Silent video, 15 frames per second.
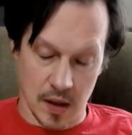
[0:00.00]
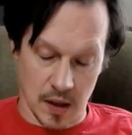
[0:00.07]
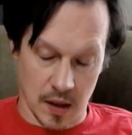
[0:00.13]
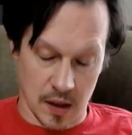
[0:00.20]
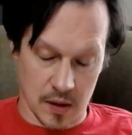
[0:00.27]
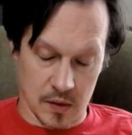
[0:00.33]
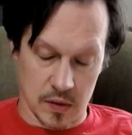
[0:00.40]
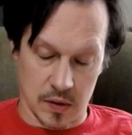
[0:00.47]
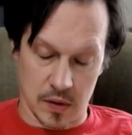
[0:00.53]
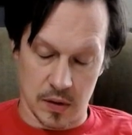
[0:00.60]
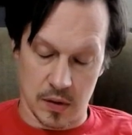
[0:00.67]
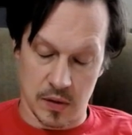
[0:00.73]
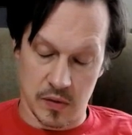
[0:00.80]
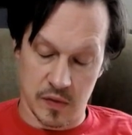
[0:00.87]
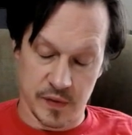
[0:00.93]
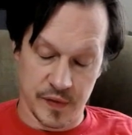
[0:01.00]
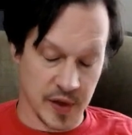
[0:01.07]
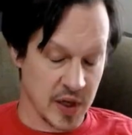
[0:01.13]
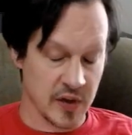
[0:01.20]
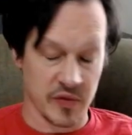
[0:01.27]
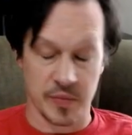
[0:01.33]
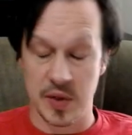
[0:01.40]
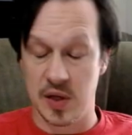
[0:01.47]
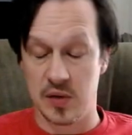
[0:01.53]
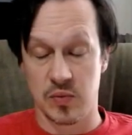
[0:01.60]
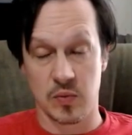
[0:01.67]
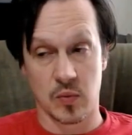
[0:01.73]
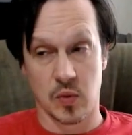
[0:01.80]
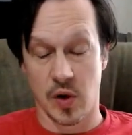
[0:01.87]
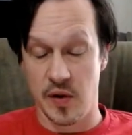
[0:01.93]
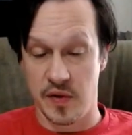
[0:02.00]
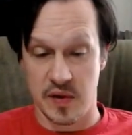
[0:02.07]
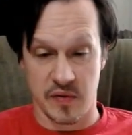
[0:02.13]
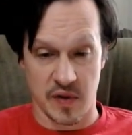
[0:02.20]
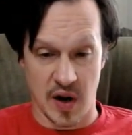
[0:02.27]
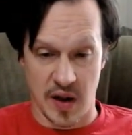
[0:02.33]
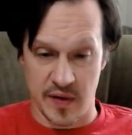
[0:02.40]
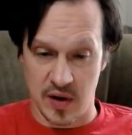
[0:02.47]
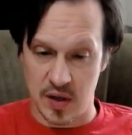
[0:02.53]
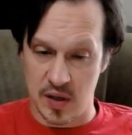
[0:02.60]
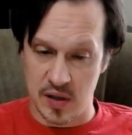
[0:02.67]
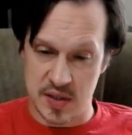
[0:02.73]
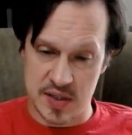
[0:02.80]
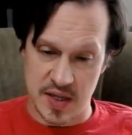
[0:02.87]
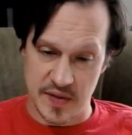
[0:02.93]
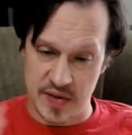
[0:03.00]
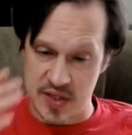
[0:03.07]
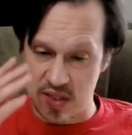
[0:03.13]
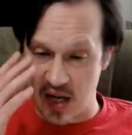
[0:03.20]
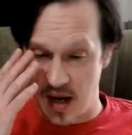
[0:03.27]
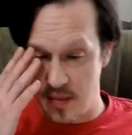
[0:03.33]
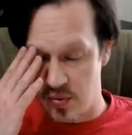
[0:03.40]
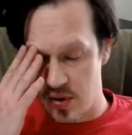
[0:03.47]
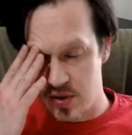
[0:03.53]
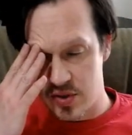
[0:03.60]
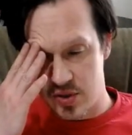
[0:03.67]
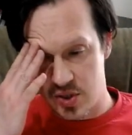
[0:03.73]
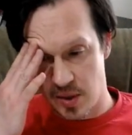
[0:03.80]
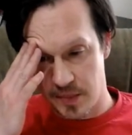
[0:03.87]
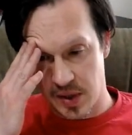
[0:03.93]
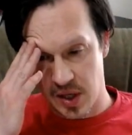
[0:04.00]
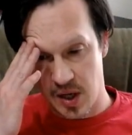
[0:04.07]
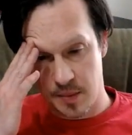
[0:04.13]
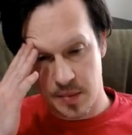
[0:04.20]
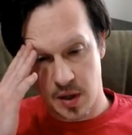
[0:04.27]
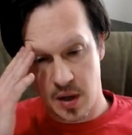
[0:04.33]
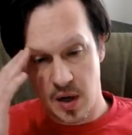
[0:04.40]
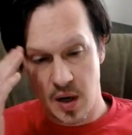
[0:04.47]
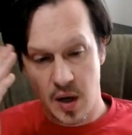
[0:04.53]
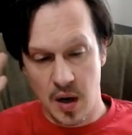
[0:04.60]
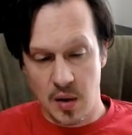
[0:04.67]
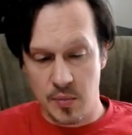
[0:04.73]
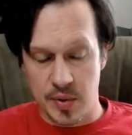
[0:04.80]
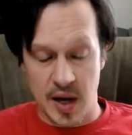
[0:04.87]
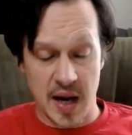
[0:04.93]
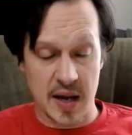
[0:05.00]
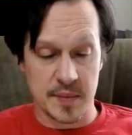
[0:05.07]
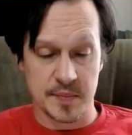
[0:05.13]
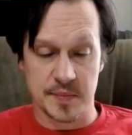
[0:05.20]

"Oh, forgive me, worthy father," said the Sky Prince, jumping up, "but I am